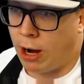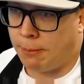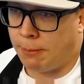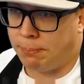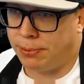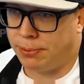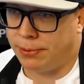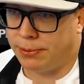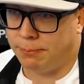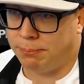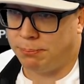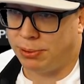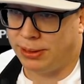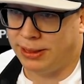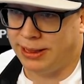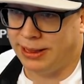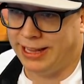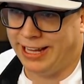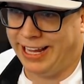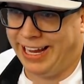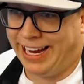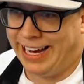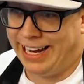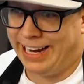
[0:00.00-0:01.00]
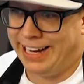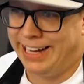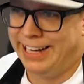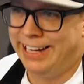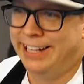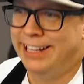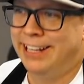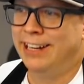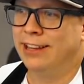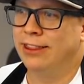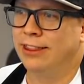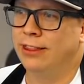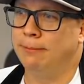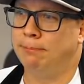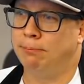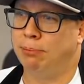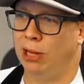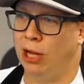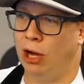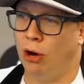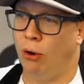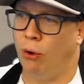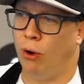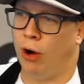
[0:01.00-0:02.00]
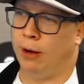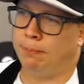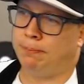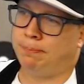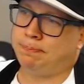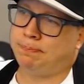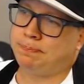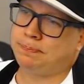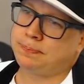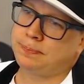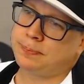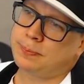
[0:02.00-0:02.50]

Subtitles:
Up. Play The Blow Up.